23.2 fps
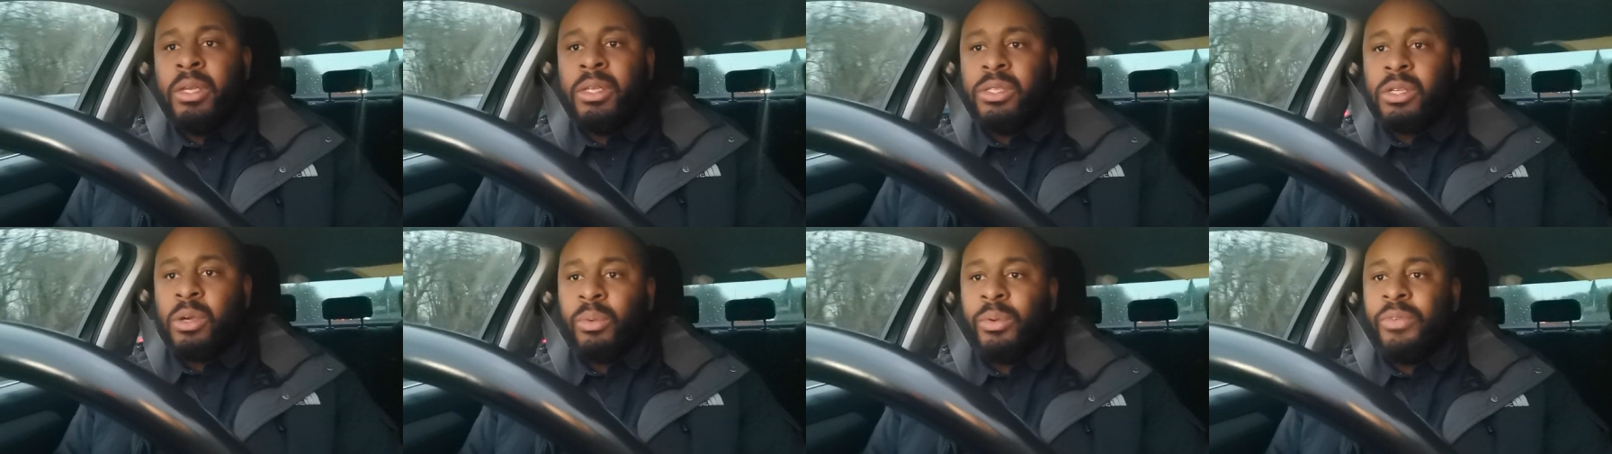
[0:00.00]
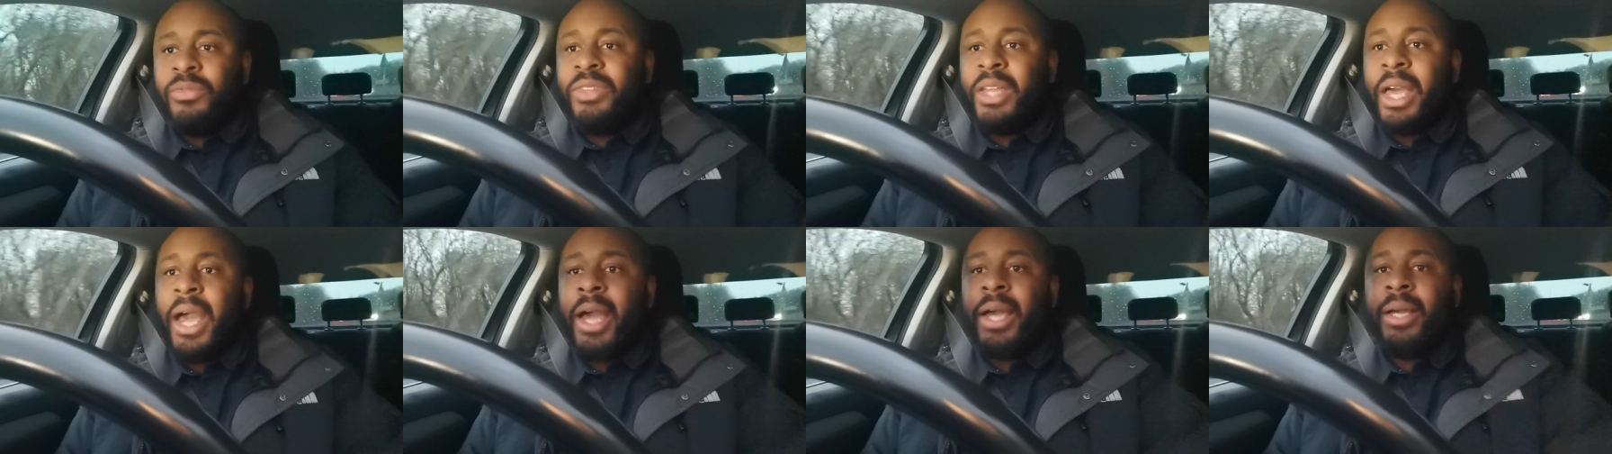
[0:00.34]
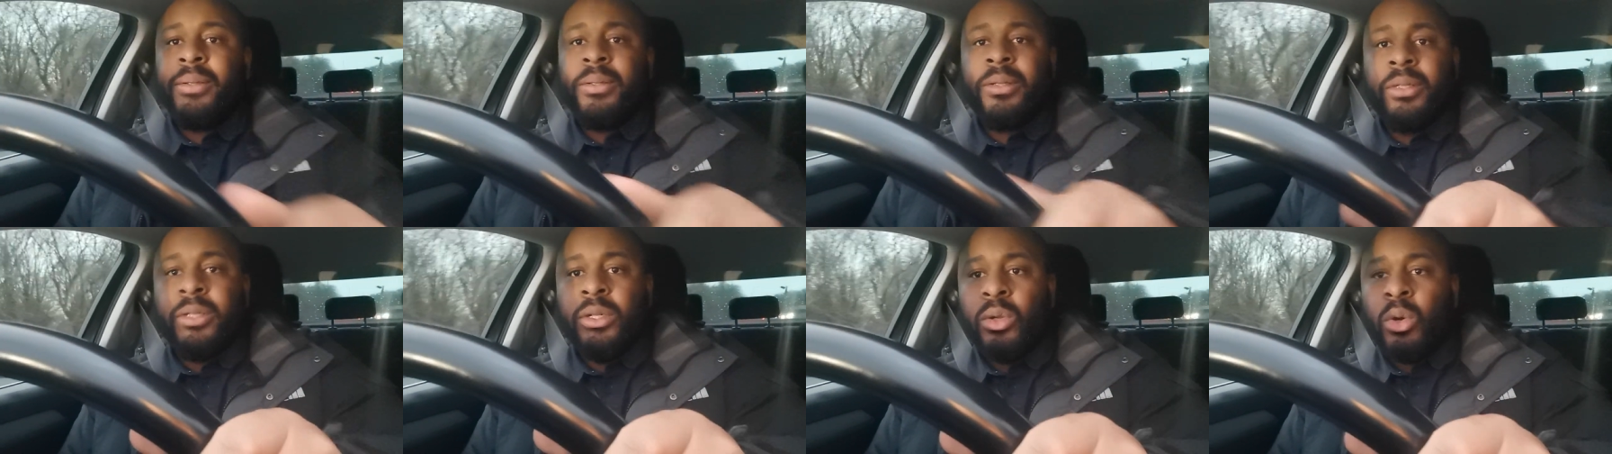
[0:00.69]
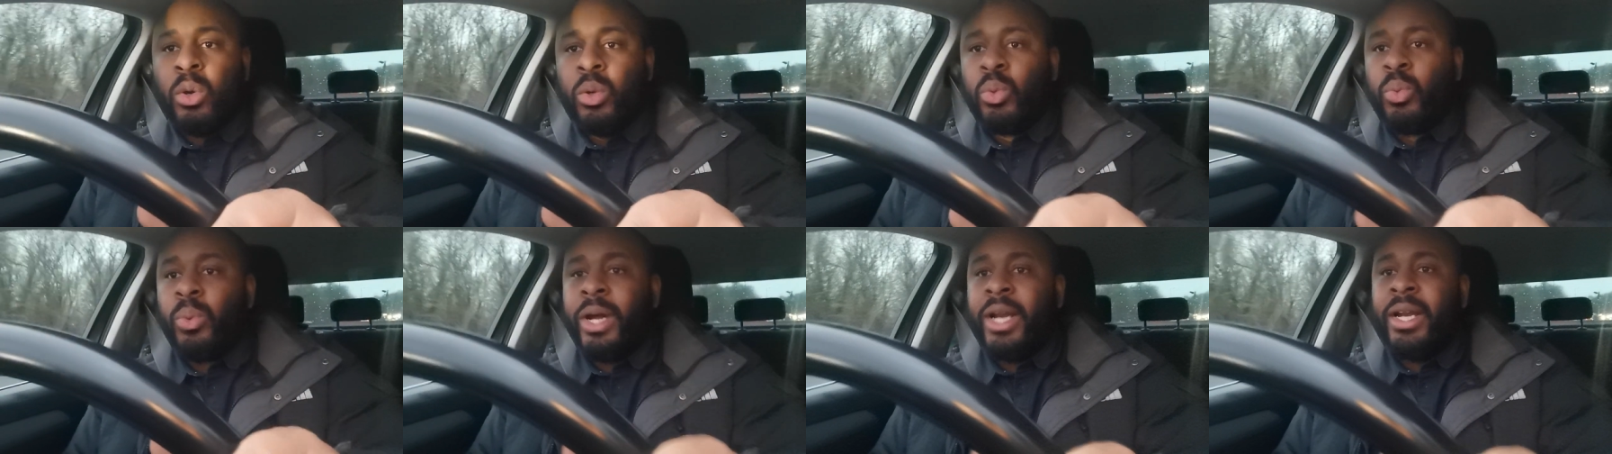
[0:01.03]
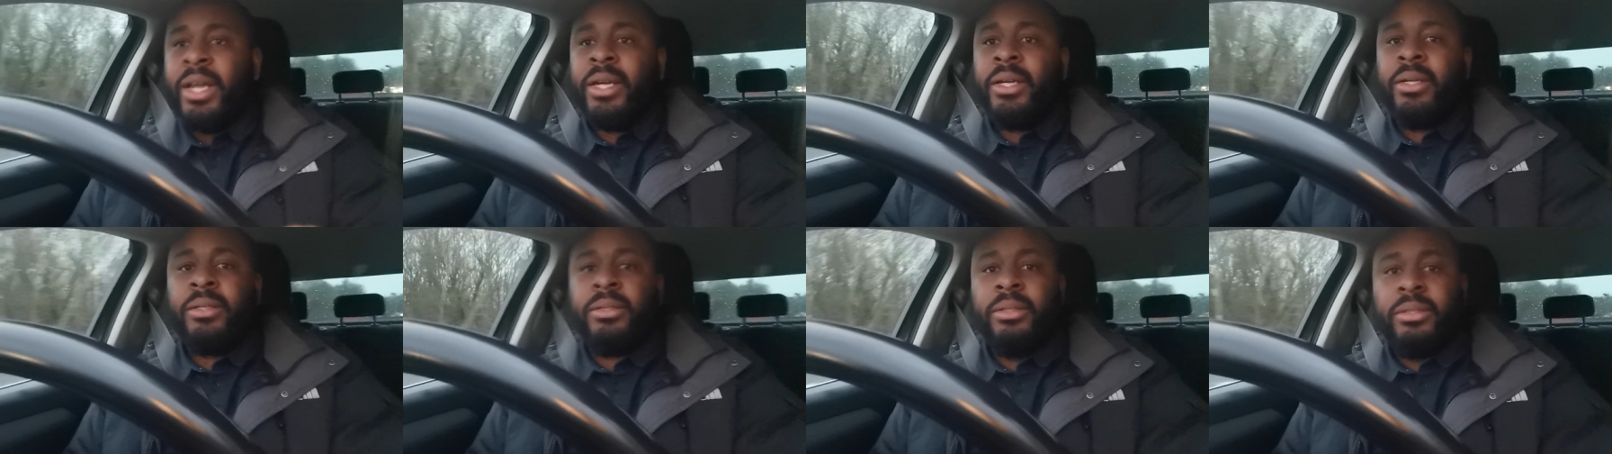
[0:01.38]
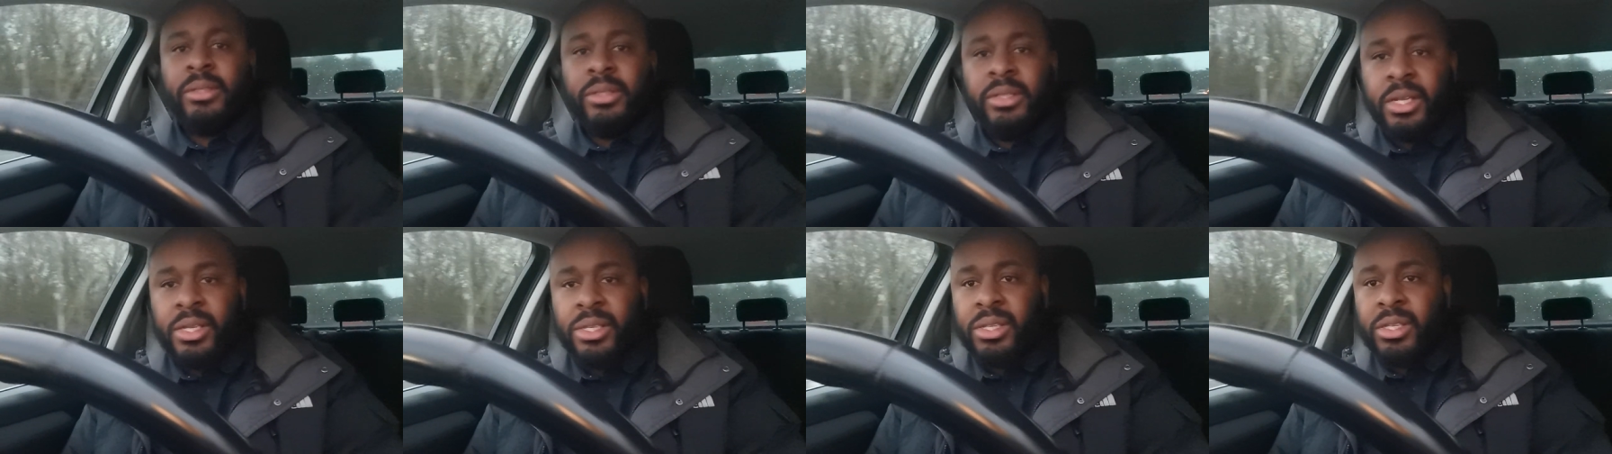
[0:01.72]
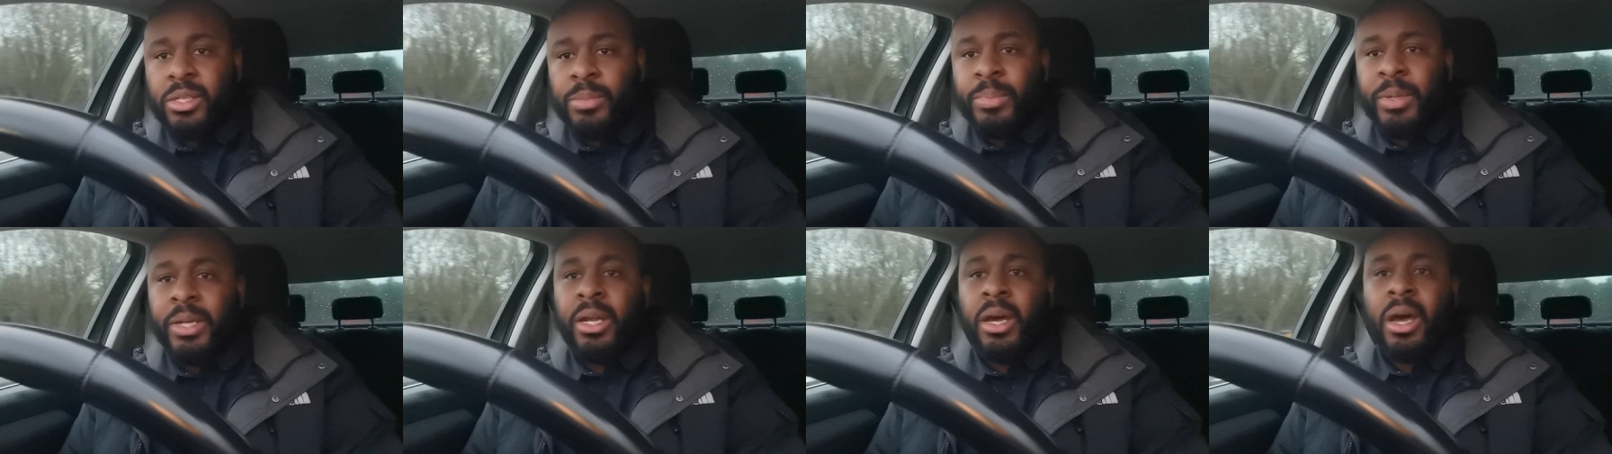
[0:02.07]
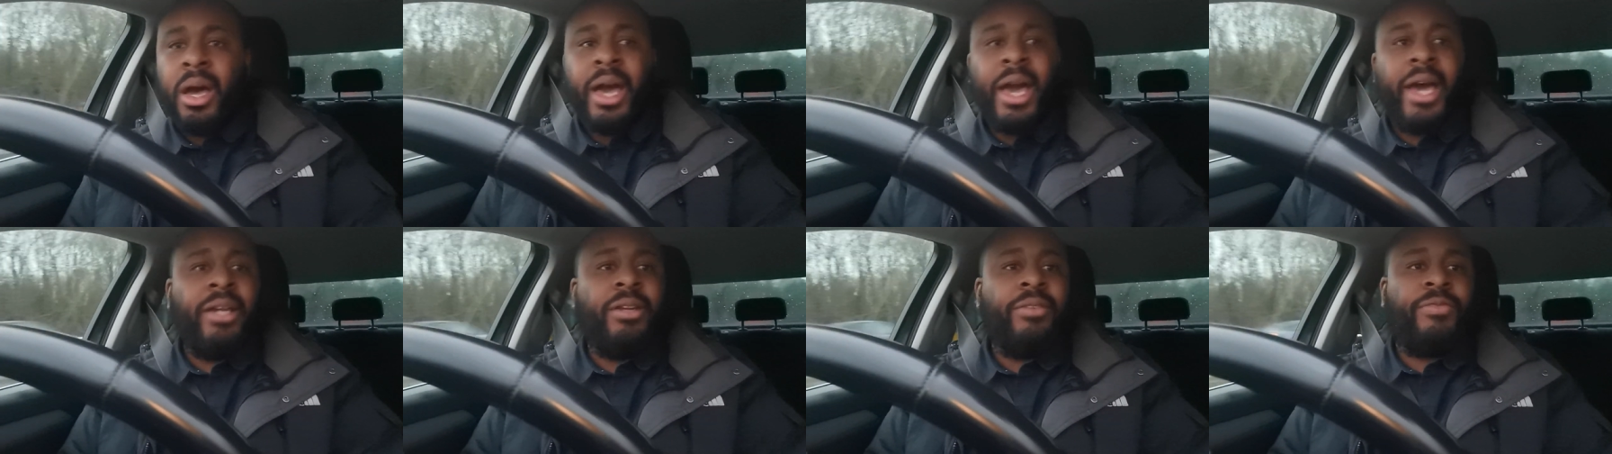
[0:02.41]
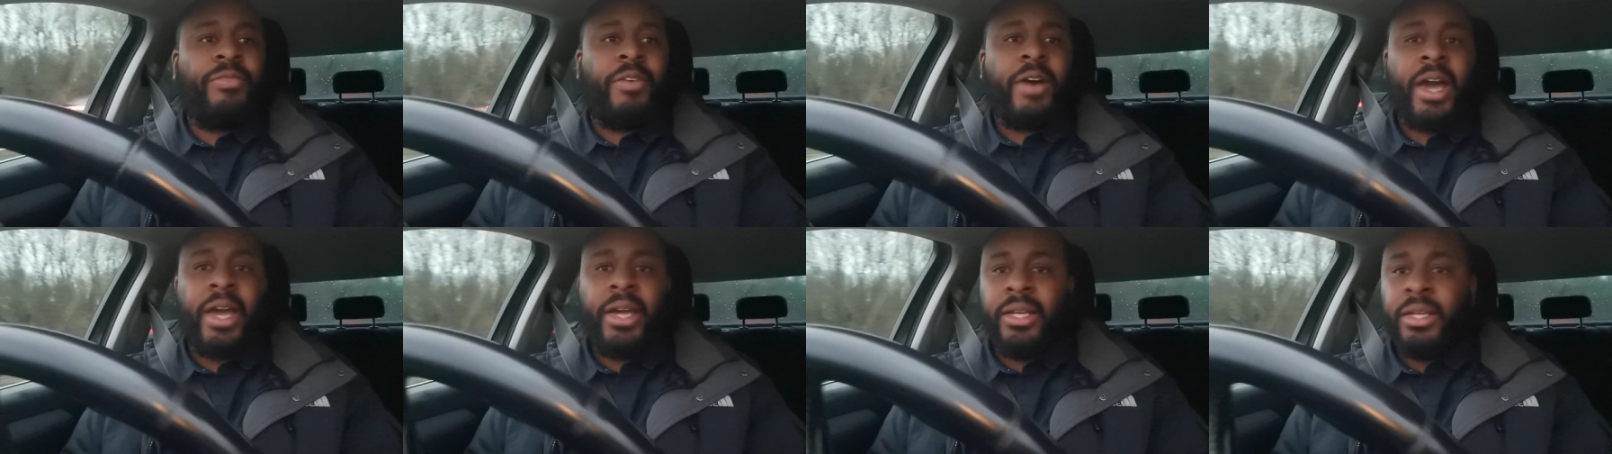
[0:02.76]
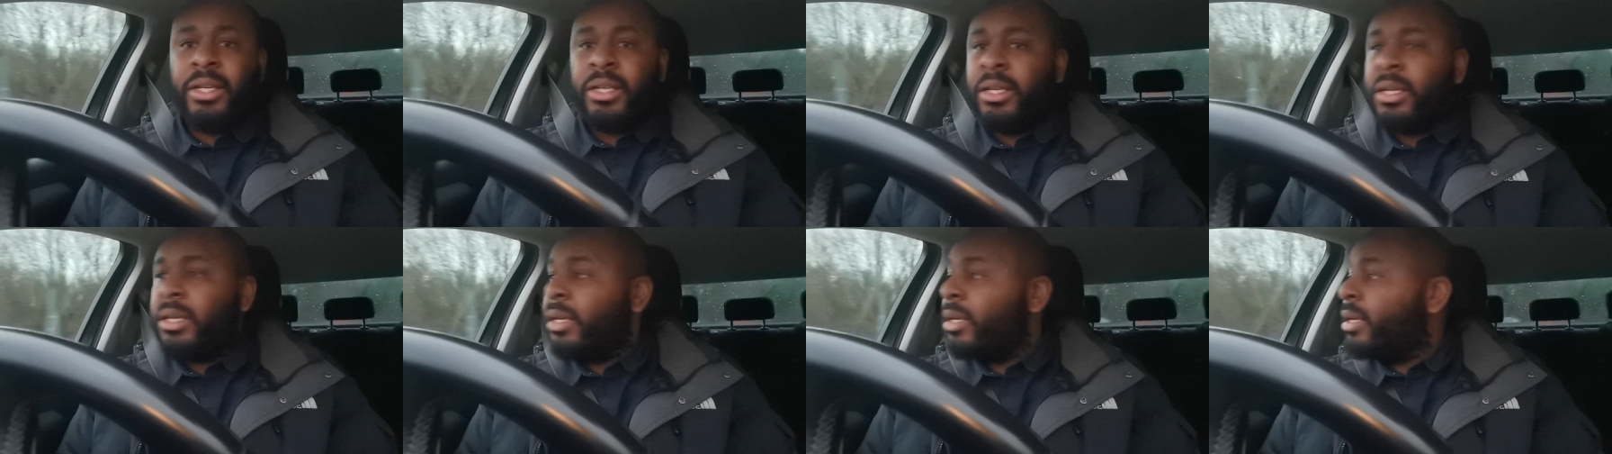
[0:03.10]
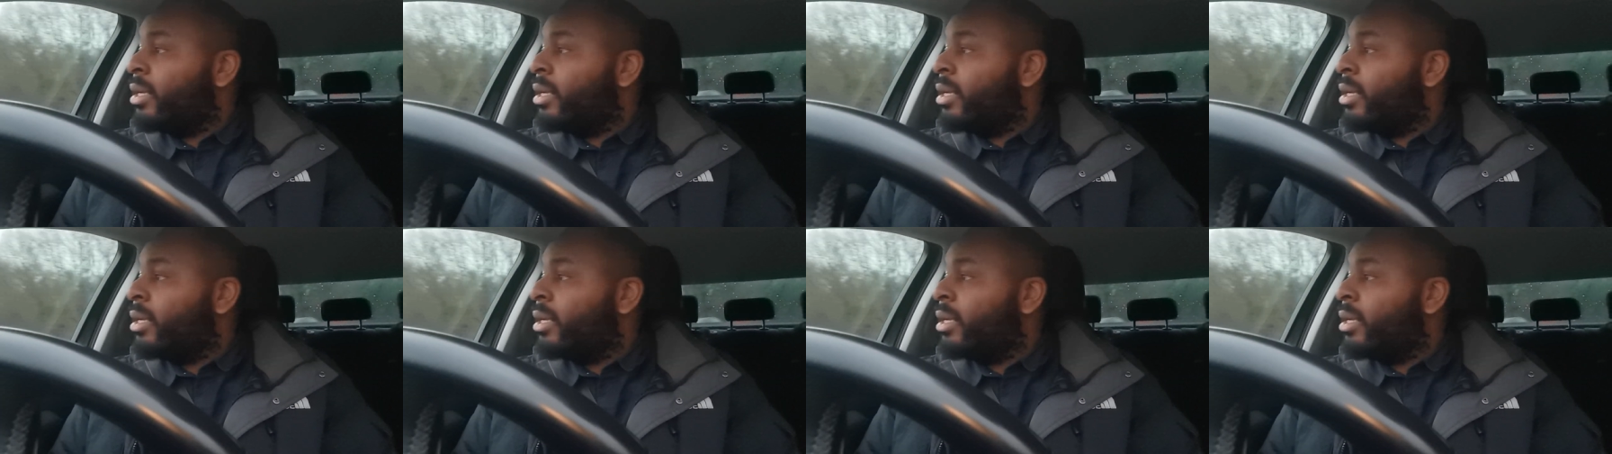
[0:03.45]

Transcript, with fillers: So with that, Lord willing, this has been uh, edifying.